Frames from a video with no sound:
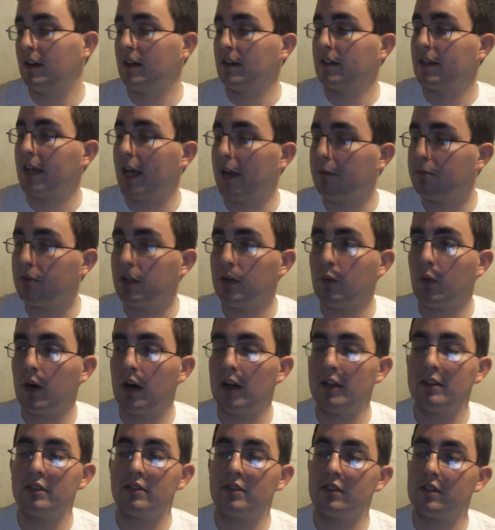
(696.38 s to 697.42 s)

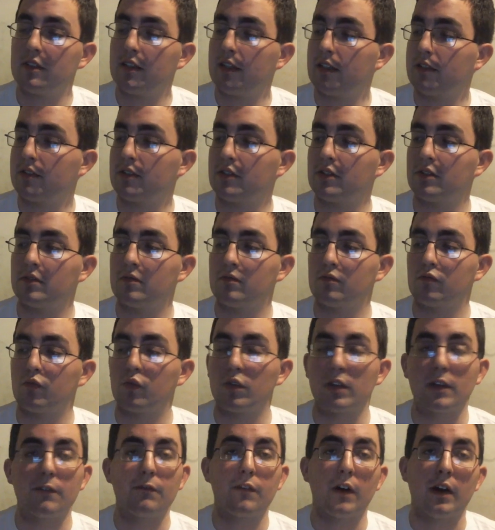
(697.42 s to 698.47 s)
Gameplay-wise, it's
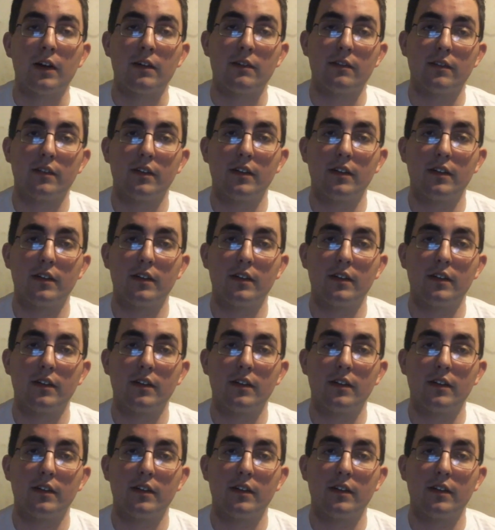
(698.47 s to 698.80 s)
really fun.